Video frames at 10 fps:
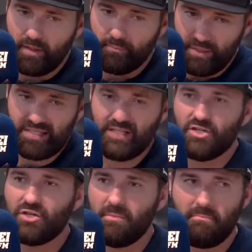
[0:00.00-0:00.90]
eh,
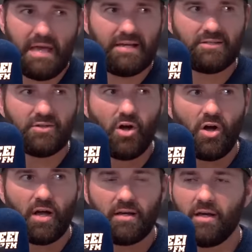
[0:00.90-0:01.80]
position based
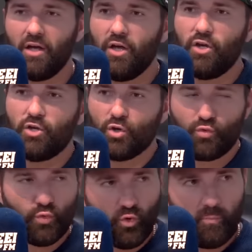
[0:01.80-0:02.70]
on your
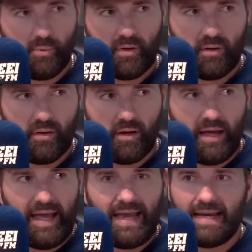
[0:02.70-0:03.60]
group
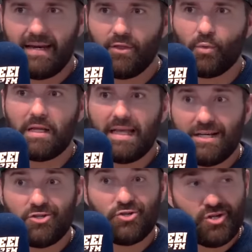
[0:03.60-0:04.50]
and the
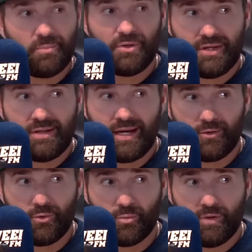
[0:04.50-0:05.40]
relationship within
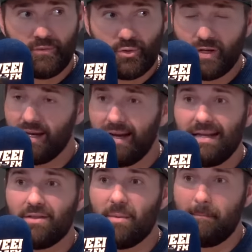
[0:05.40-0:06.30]
that group. If you look at
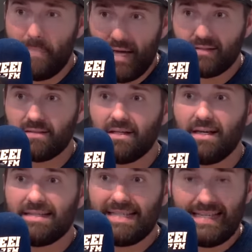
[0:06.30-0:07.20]
any of the best
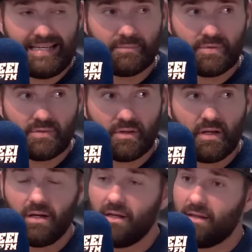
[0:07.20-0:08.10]
teams
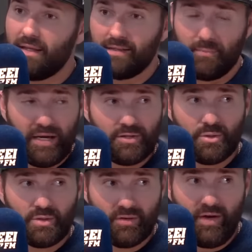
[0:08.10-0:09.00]
that the
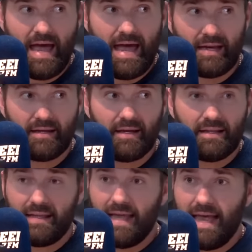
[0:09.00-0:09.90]
Patriots have had,
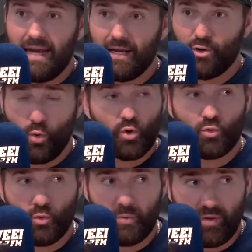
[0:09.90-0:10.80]
they had a core
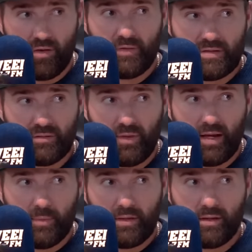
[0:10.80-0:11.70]
group of offensive
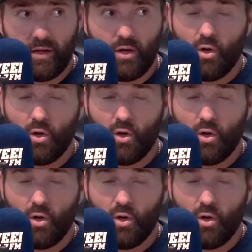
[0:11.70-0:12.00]
linemen